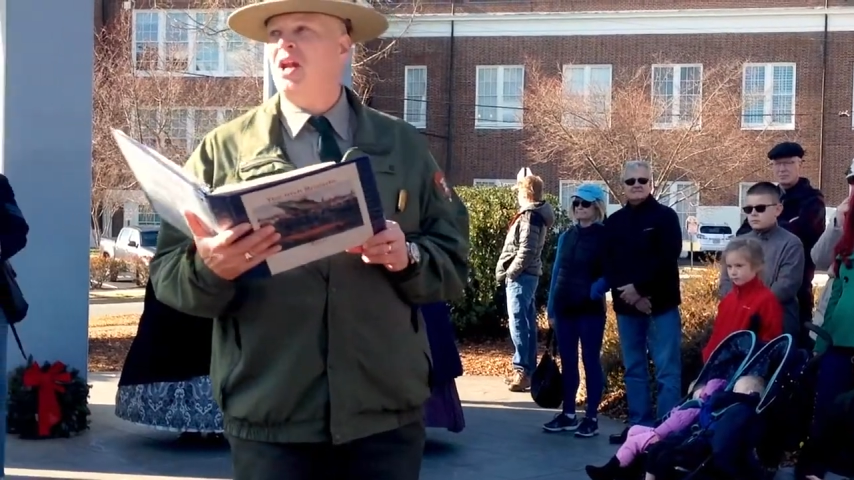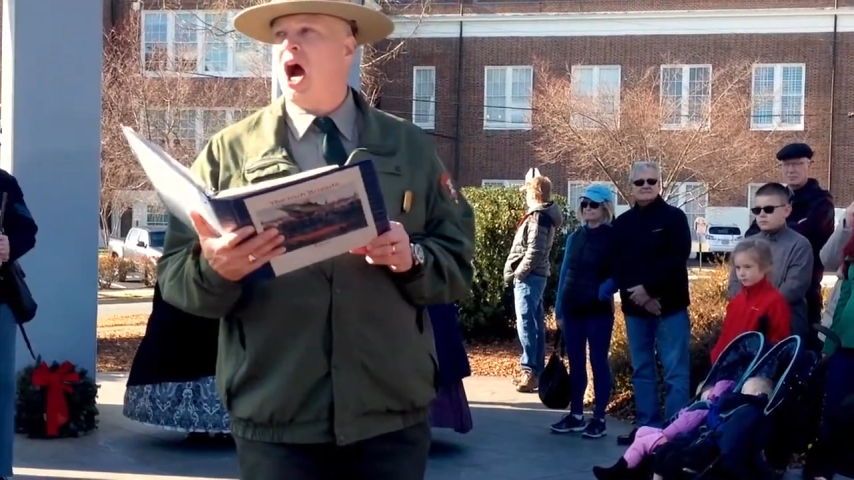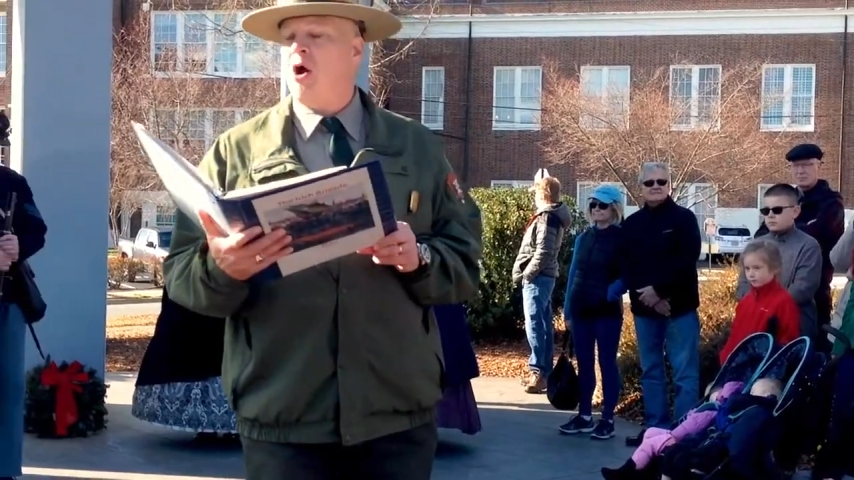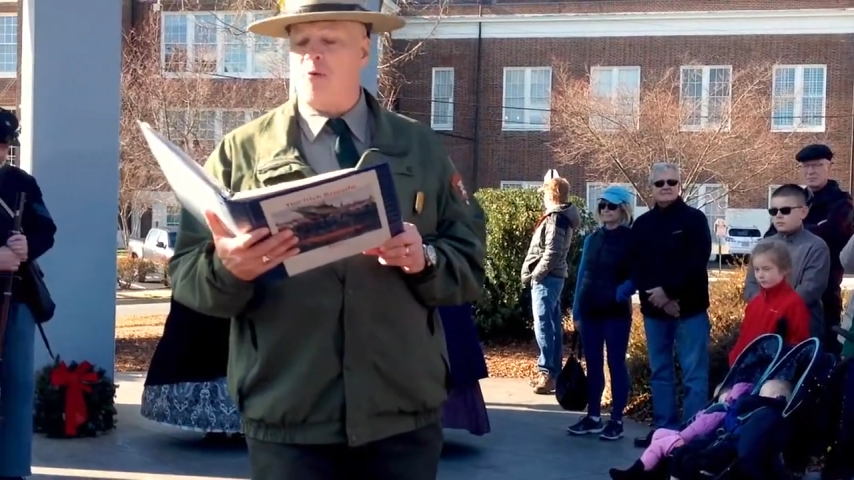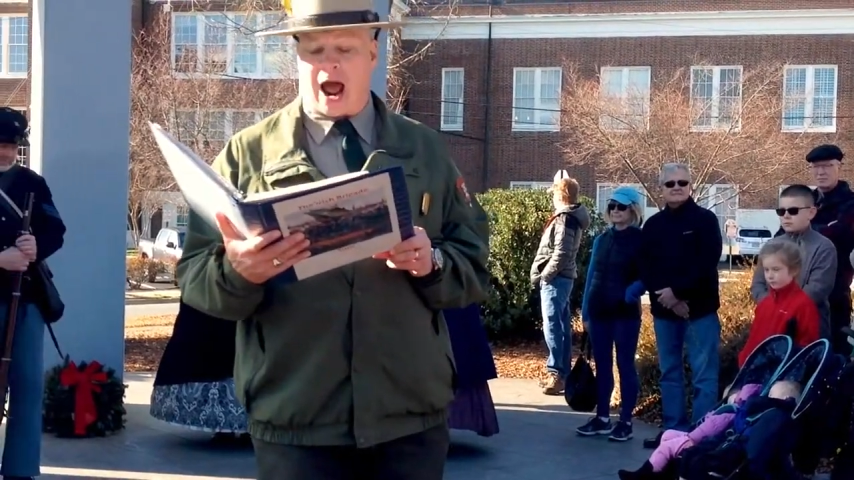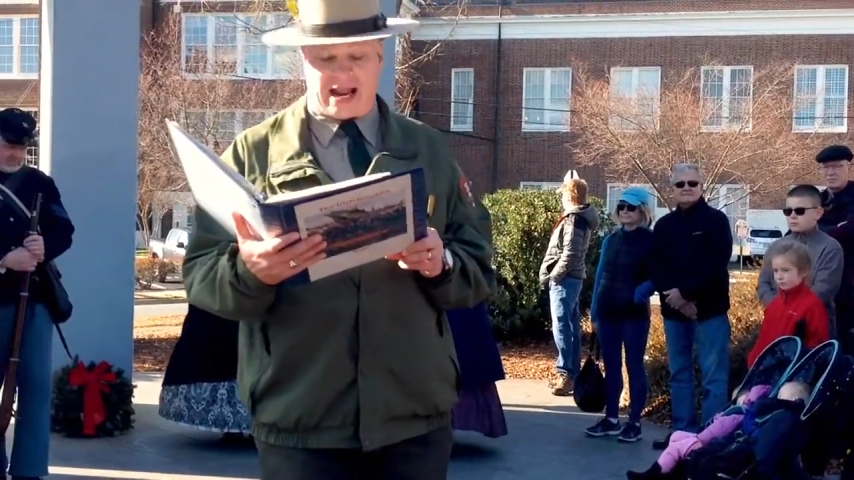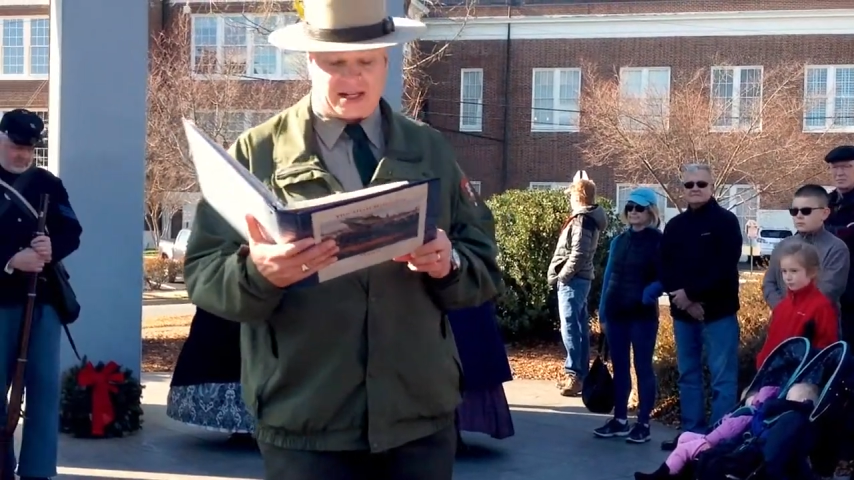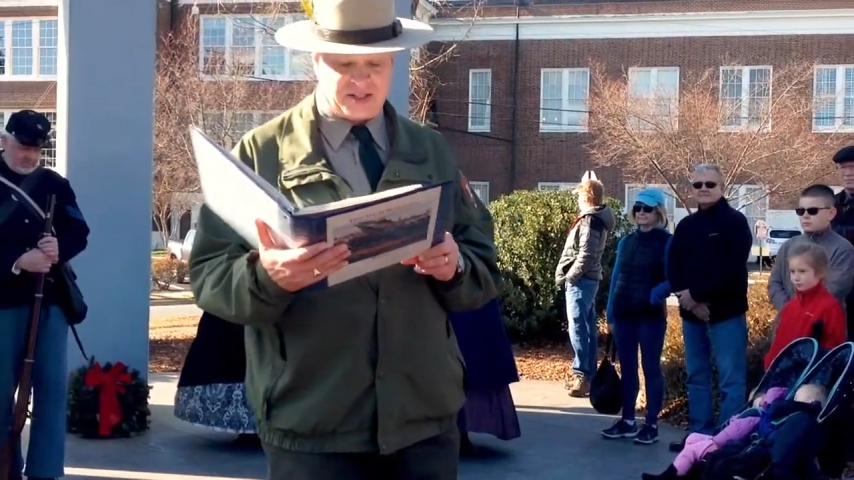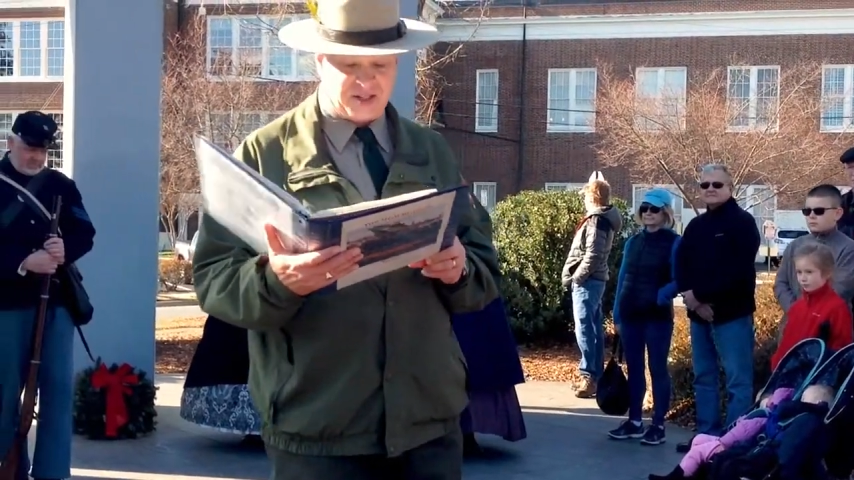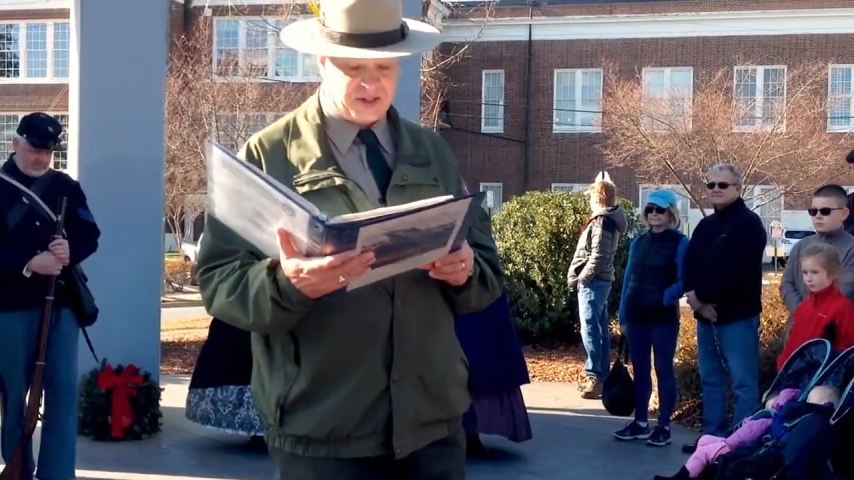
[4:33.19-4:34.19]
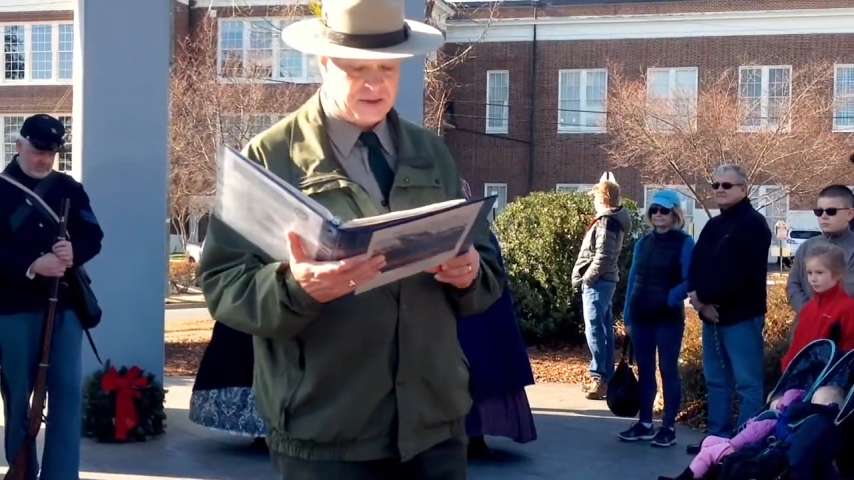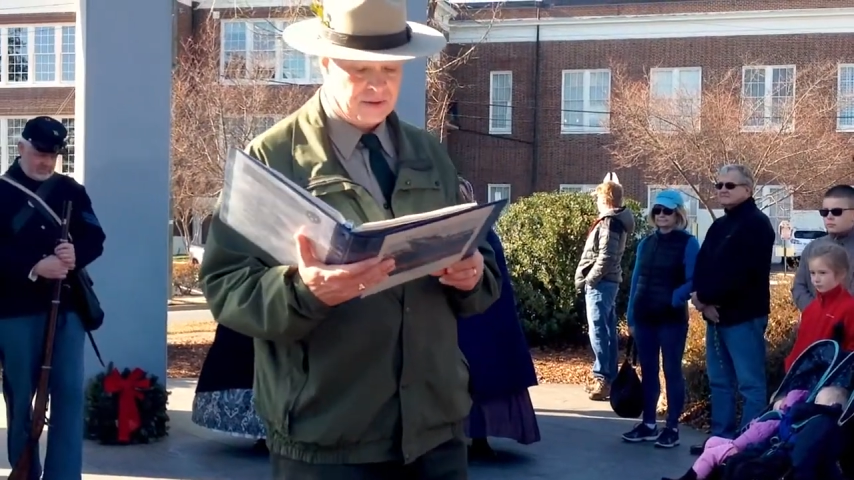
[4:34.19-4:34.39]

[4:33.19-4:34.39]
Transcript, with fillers: in our ranks,